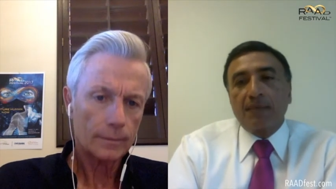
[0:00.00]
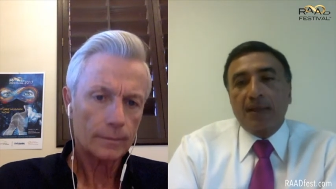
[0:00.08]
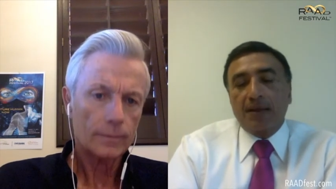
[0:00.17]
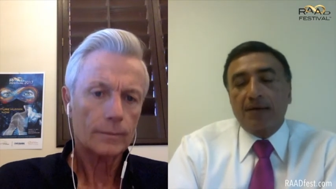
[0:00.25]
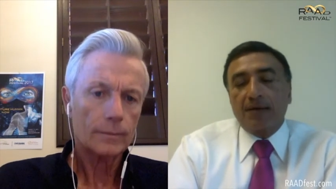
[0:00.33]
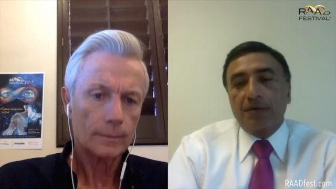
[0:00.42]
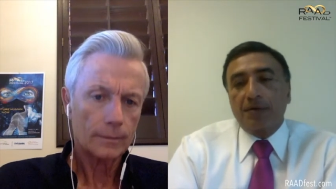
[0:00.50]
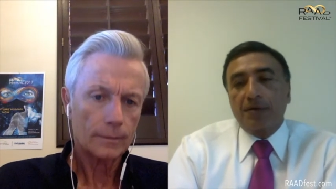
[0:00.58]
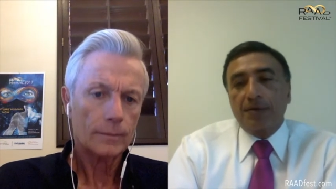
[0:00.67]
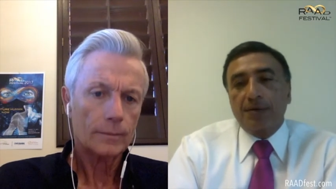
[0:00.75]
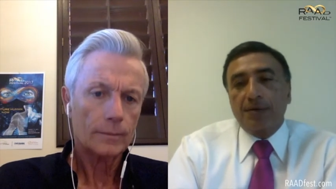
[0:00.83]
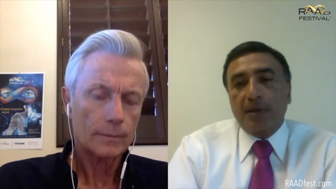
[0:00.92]
Speaker 1: for
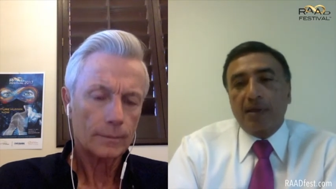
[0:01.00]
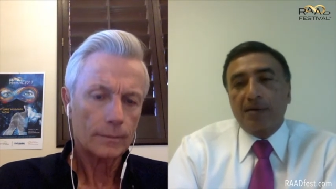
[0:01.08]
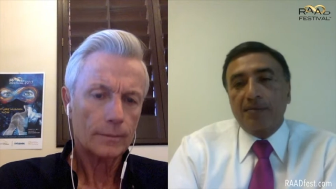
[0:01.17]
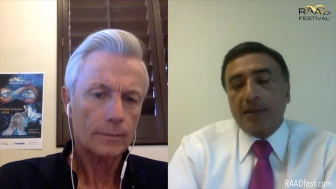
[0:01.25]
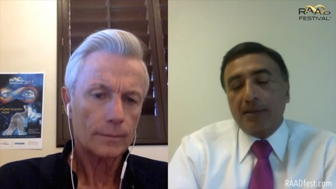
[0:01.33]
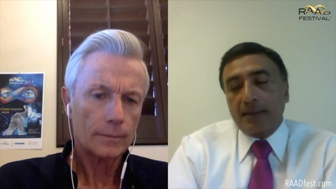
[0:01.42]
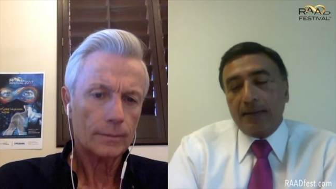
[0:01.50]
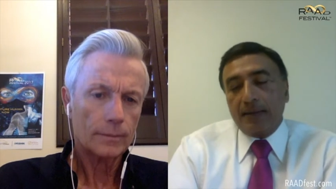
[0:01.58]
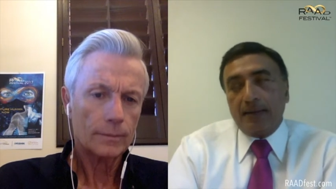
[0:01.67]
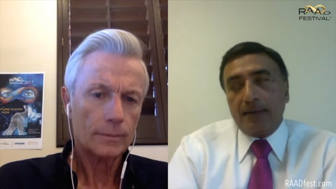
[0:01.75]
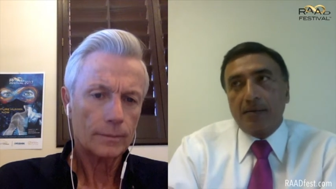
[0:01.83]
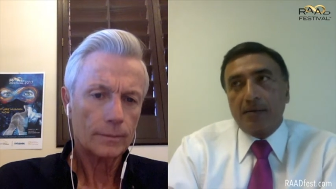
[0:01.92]
uh,
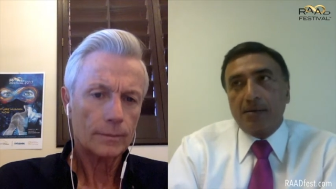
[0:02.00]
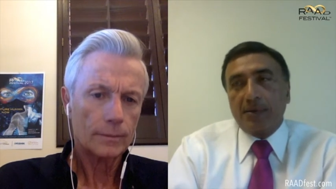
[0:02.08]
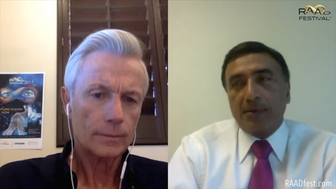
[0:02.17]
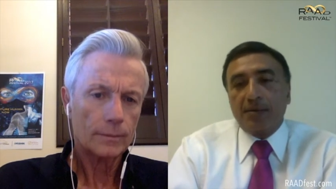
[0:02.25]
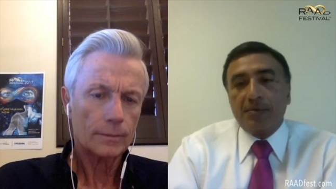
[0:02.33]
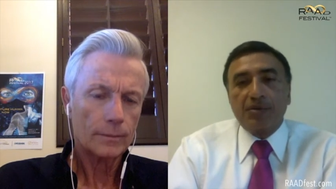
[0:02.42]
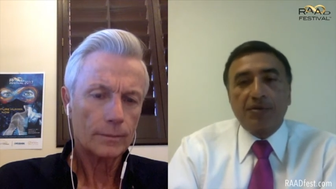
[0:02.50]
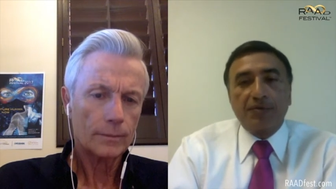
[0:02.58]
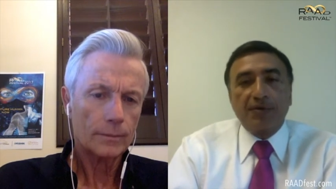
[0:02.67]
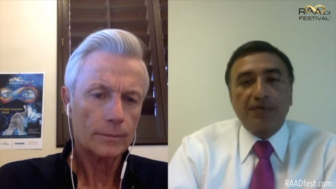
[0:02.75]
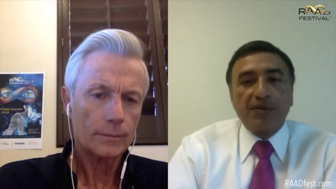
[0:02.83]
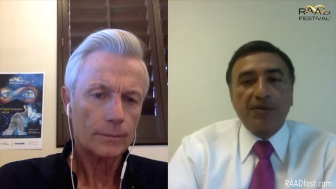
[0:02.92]
to be able to
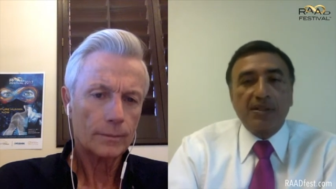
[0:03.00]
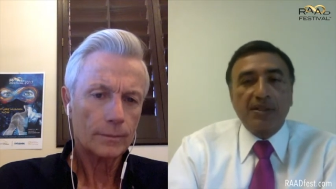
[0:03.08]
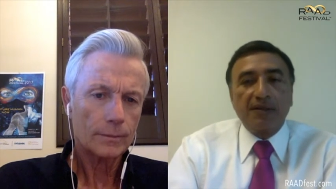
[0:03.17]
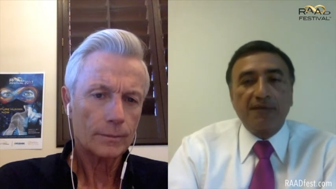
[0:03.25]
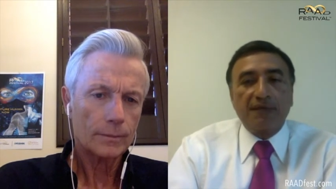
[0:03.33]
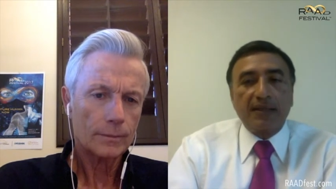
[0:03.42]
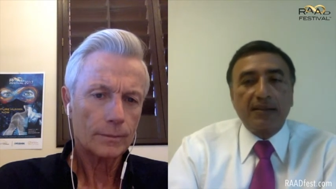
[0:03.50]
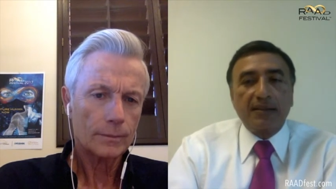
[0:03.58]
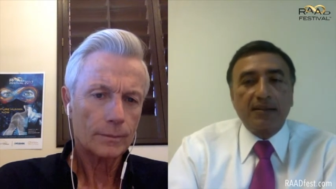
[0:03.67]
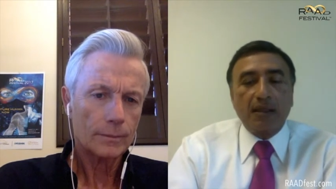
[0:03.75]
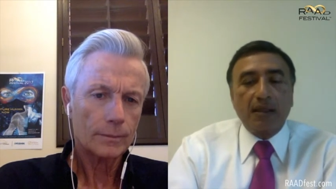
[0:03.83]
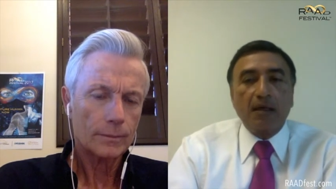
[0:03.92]
reverse the effects
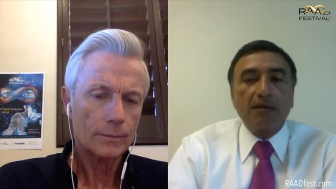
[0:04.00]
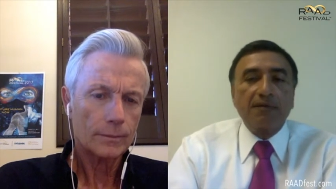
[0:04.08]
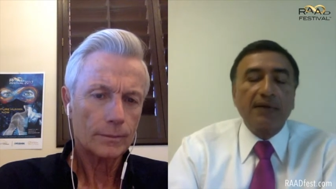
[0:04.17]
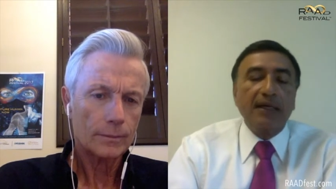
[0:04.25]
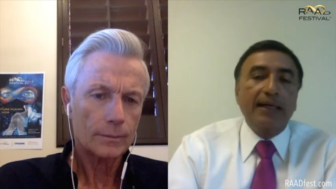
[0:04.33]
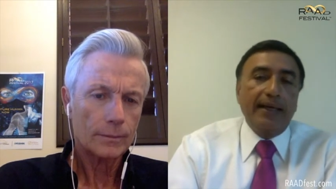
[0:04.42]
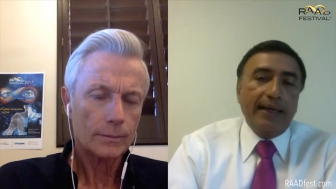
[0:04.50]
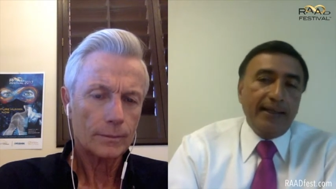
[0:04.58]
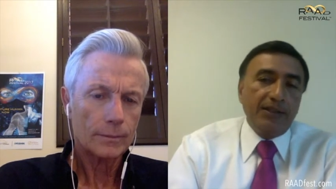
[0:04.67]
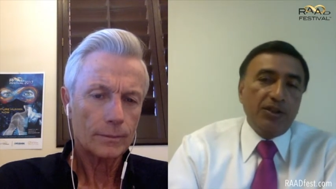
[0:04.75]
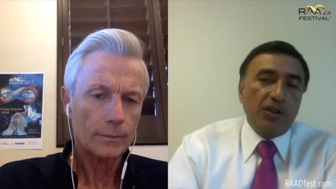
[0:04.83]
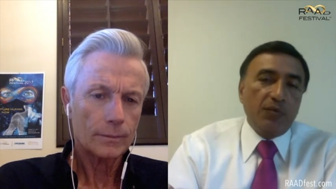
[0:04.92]
of
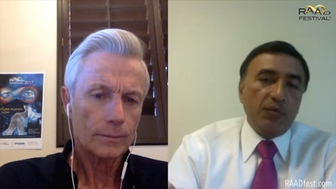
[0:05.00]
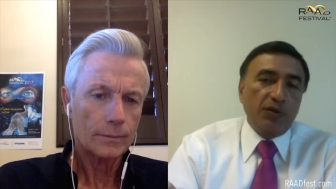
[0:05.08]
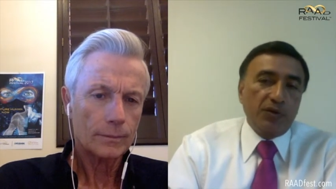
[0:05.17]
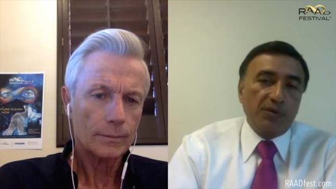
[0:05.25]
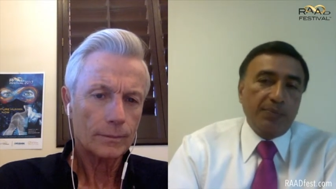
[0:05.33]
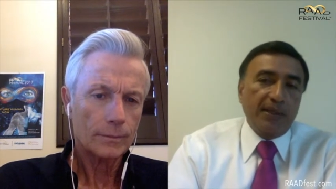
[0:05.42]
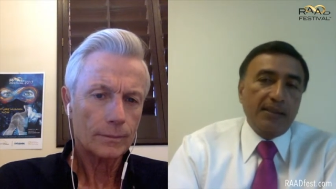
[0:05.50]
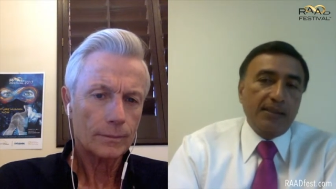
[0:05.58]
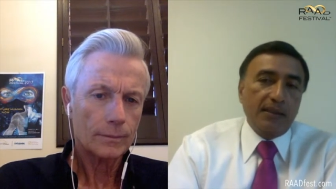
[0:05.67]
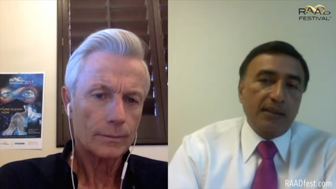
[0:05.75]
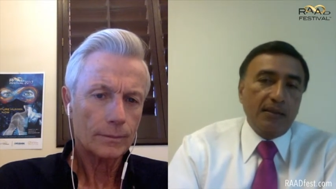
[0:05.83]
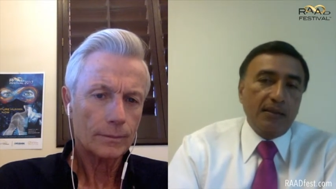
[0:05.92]
aging, which was
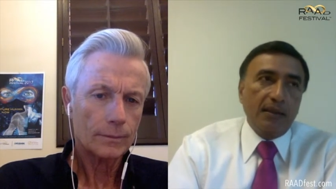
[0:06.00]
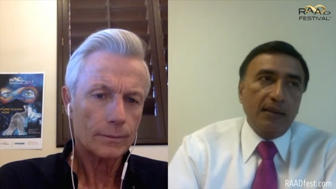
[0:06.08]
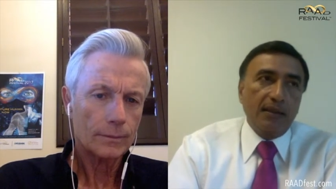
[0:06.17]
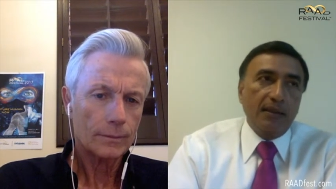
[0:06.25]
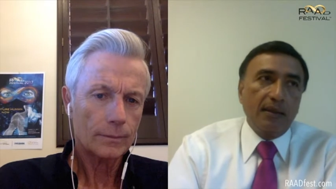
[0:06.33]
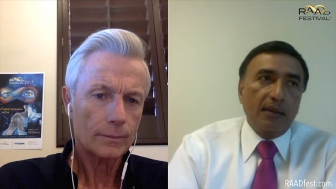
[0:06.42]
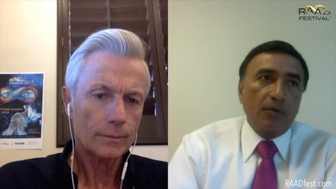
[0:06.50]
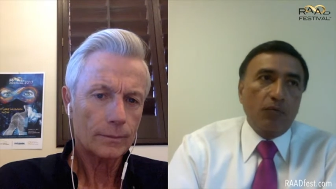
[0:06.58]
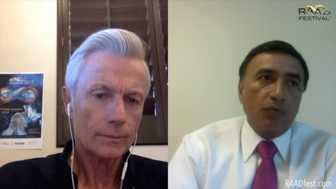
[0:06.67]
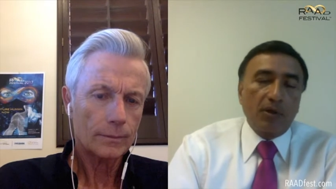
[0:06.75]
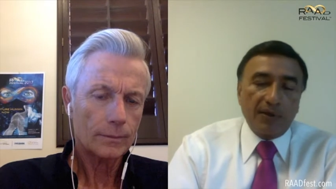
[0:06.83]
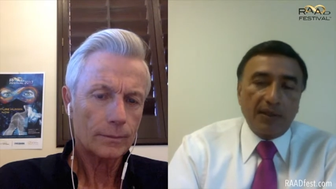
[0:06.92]
basically one of
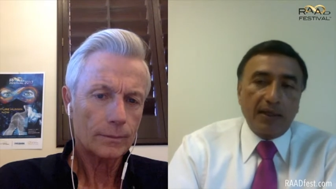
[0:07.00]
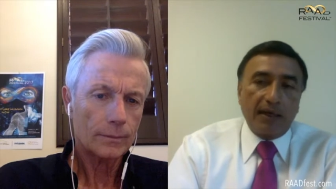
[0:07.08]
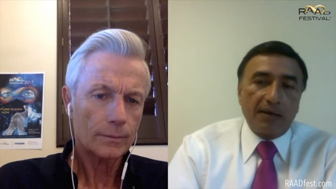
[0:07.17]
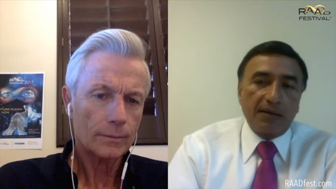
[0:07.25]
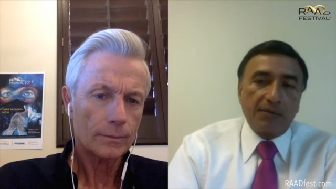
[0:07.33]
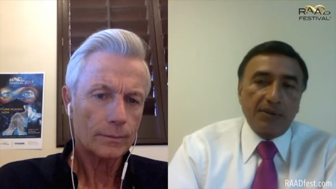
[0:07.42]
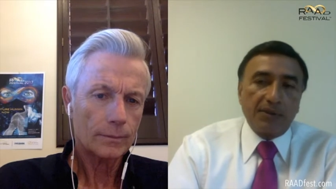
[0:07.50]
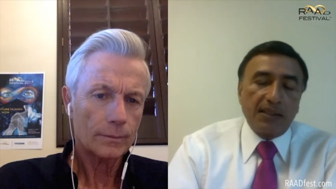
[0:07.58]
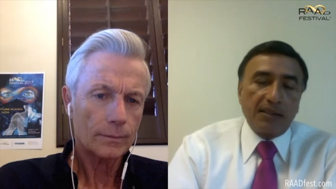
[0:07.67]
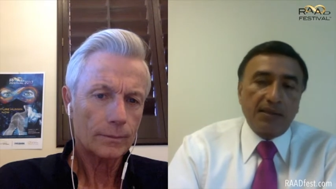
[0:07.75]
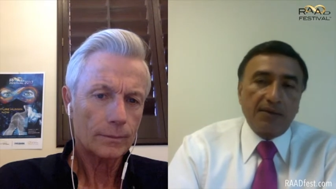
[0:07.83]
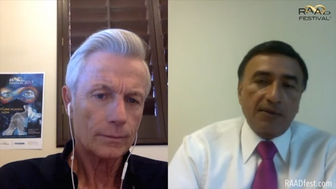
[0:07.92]
the characteristics
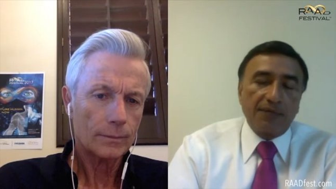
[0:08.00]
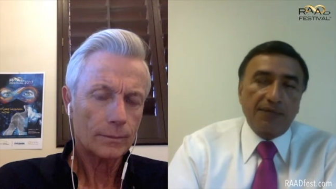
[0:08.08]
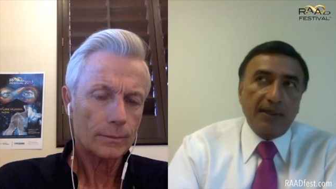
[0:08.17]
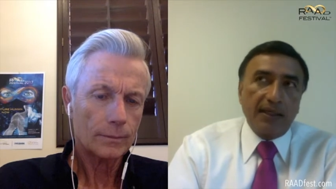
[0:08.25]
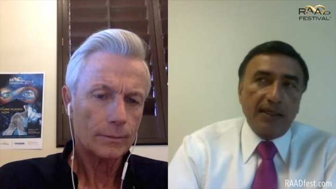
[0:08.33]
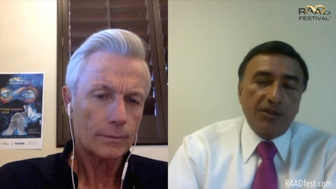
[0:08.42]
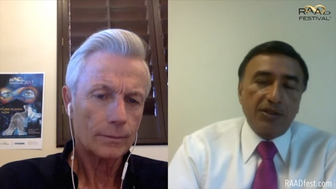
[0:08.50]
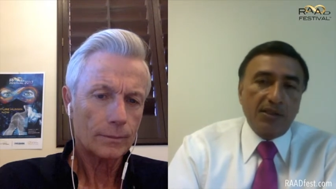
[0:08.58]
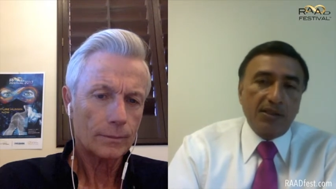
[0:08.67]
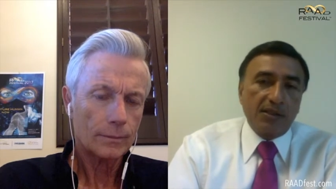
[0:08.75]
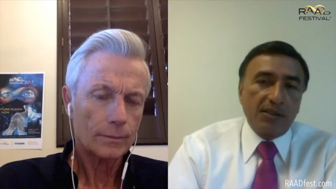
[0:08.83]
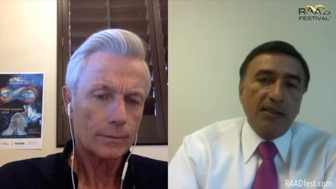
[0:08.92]
of aging is
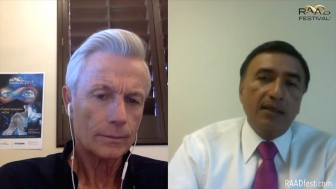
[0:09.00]
the